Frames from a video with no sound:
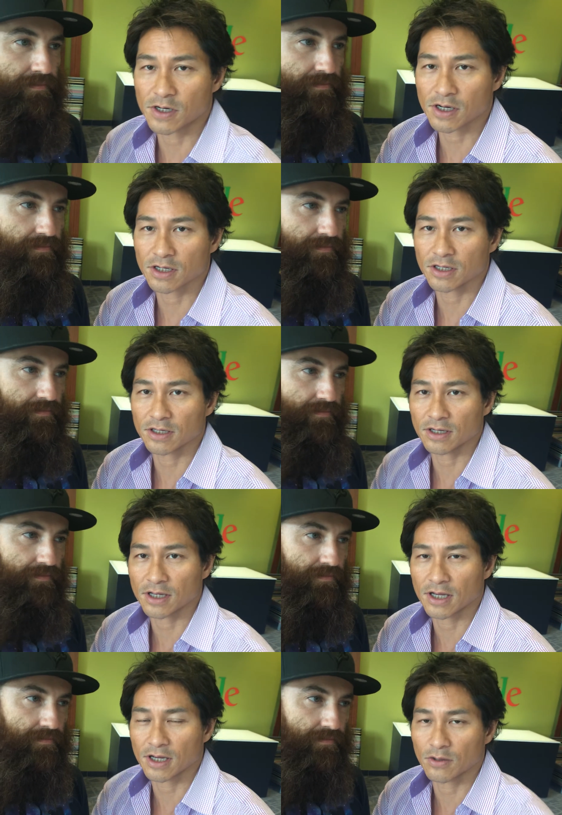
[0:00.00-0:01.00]
Speaker 1: market,
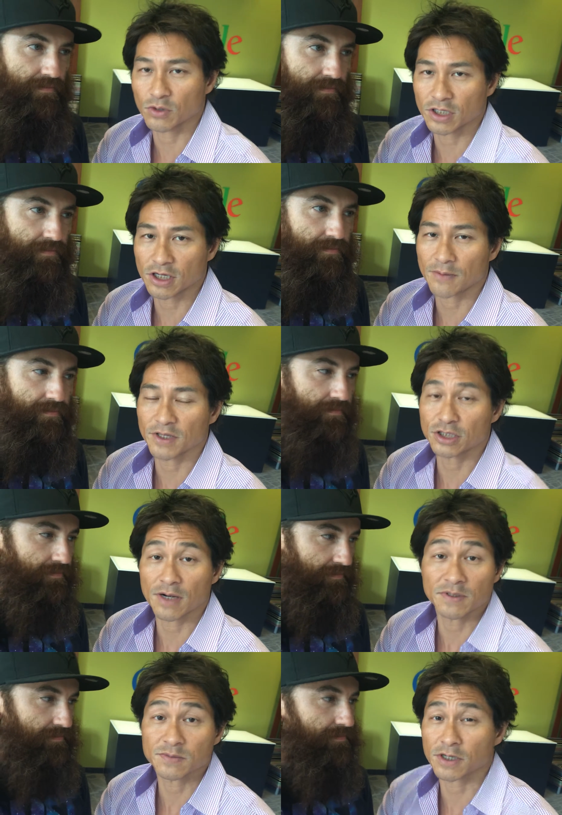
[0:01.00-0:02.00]
uh, well, the dominant the
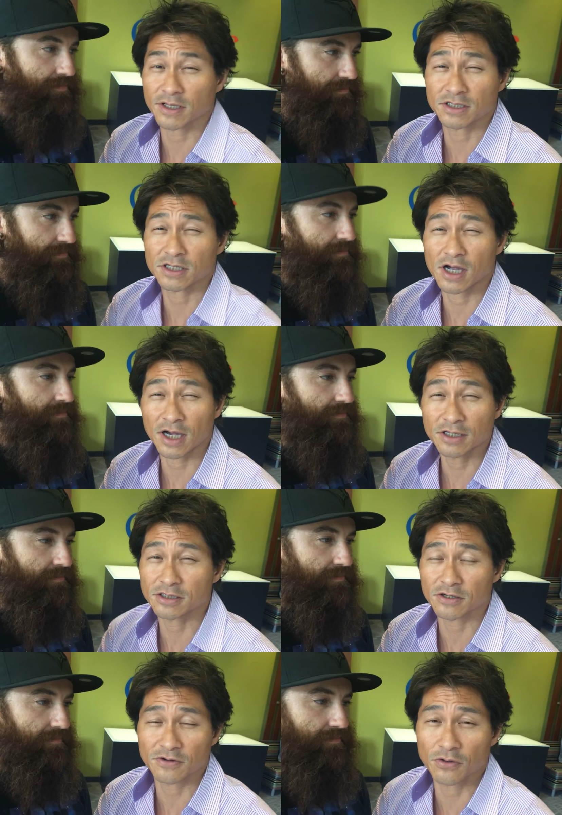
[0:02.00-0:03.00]
Japanese market, there's
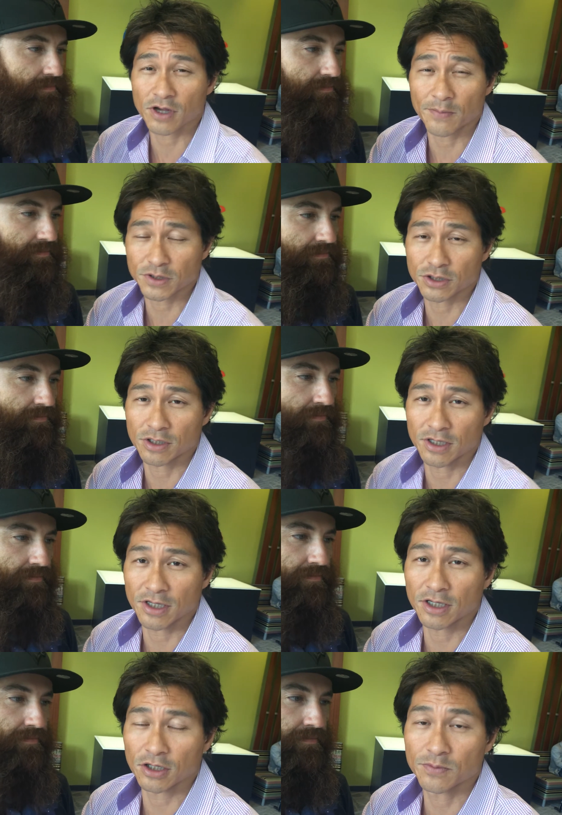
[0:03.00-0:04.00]
tons of growth
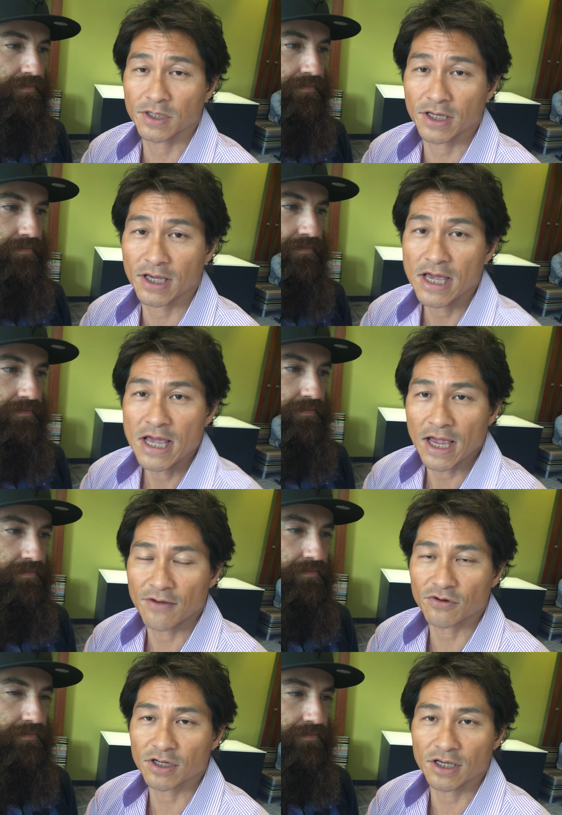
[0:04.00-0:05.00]
opportunity globally,
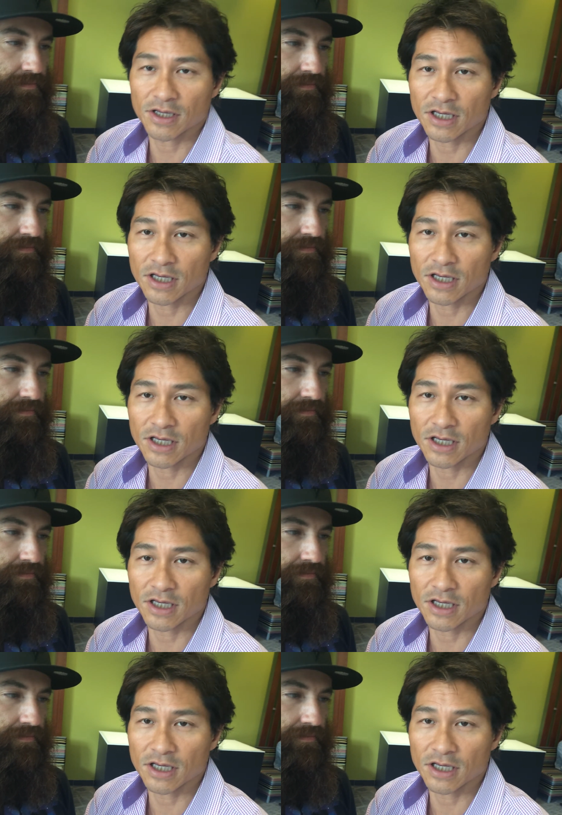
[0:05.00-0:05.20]
and really